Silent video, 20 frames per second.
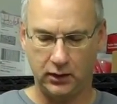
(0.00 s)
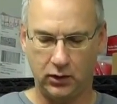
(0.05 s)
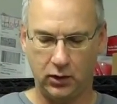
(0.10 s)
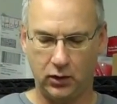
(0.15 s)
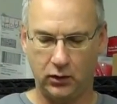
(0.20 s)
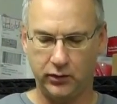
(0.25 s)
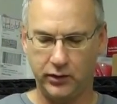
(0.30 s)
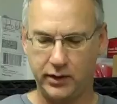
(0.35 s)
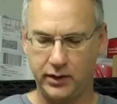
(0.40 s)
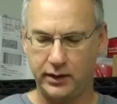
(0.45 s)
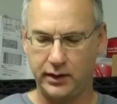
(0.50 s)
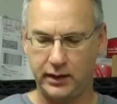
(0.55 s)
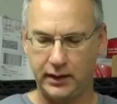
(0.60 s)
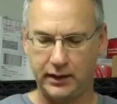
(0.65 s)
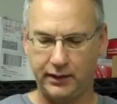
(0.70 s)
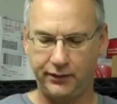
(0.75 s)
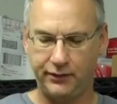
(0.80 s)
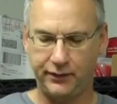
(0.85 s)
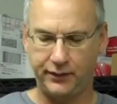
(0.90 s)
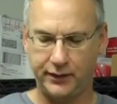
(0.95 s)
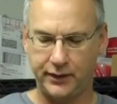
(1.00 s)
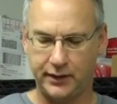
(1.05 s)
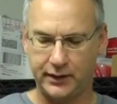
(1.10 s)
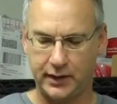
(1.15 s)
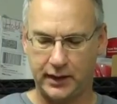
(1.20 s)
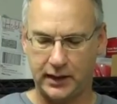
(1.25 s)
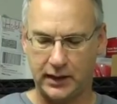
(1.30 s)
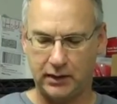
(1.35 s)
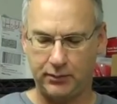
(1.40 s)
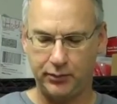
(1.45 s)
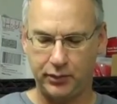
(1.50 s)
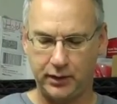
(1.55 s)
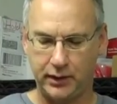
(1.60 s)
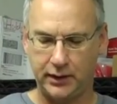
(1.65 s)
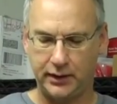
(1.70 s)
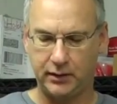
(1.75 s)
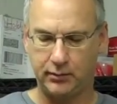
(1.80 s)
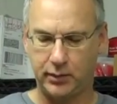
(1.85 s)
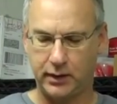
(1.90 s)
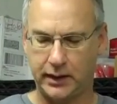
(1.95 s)
over the knife, the top
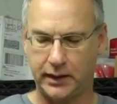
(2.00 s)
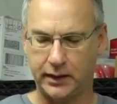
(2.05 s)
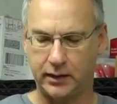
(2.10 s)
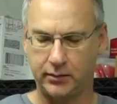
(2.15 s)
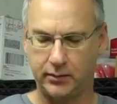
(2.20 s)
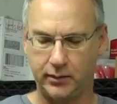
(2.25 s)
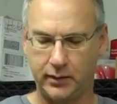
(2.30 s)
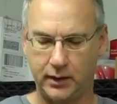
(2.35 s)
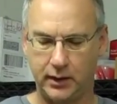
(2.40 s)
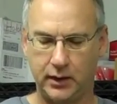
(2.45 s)
and the bottom.